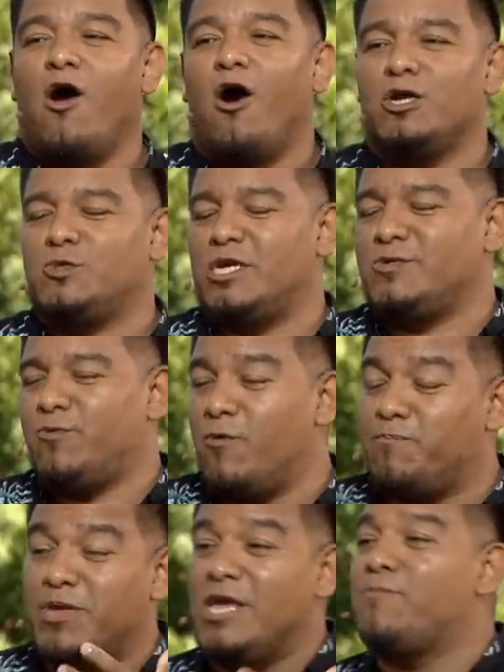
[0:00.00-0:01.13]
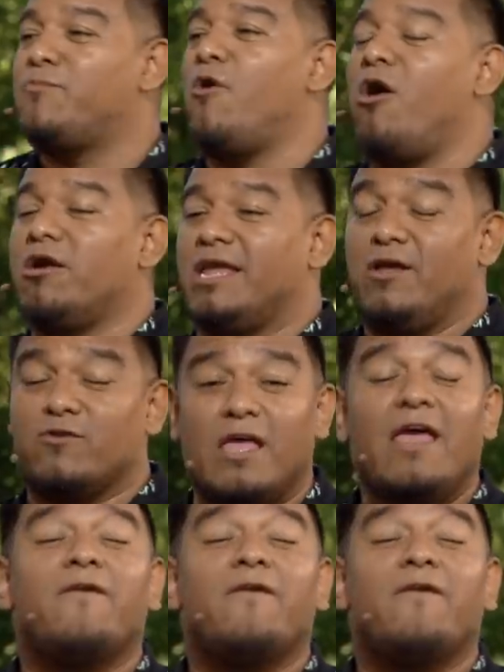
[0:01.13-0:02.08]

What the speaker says: are transformed. People are healed.